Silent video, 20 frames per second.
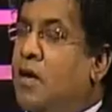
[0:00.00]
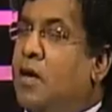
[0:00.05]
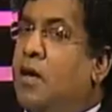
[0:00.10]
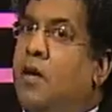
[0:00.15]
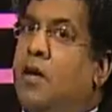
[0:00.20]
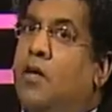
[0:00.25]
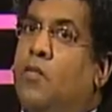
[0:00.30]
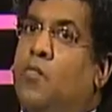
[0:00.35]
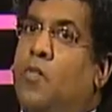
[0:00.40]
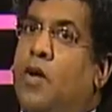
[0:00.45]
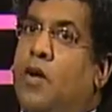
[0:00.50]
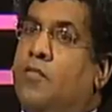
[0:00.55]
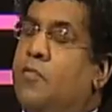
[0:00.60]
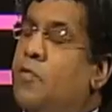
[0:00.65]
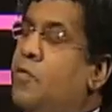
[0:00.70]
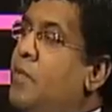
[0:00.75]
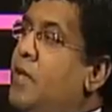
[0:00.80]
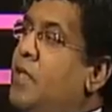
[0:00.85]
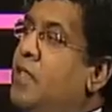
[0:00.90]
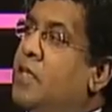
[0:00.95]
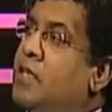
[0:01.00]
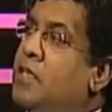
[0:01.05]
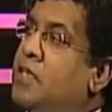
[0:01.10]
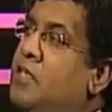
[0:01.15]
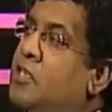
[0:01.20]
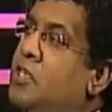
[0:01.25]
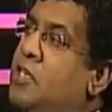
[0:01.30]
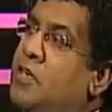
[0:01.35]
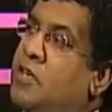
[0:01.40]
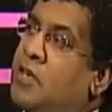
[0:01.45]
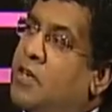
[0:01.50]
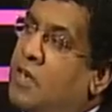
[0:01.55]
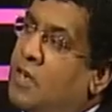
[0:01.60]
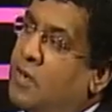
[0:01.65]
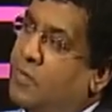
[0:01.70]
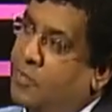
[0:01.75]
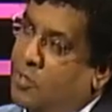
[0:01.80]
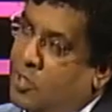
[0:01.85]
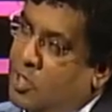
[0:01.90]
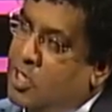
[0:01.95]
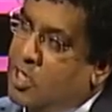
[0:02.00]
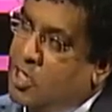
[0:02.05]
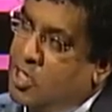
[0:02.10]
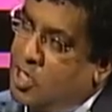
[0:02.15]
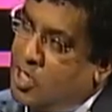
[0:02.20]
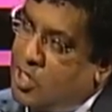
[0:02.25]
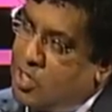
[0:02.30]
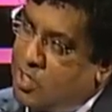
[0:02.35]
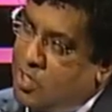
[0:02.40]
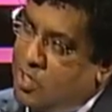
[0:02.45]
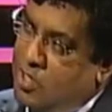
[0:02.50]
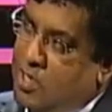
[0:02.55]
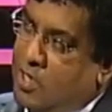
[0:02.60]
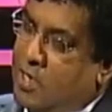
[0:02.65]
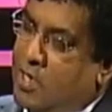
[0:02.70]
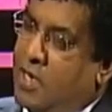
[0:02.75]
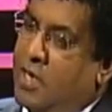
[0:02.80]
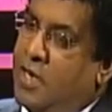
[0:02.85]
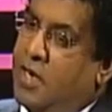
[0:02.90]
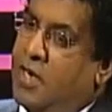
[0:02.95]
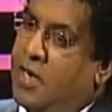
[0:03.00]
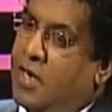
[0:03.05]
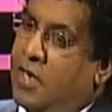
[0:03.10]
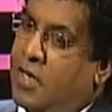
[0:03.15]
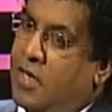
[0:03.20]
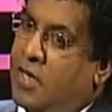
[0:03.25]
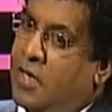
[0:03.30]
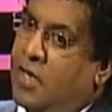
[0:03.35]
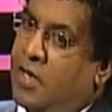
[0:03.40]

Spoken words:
What would be the general procedures in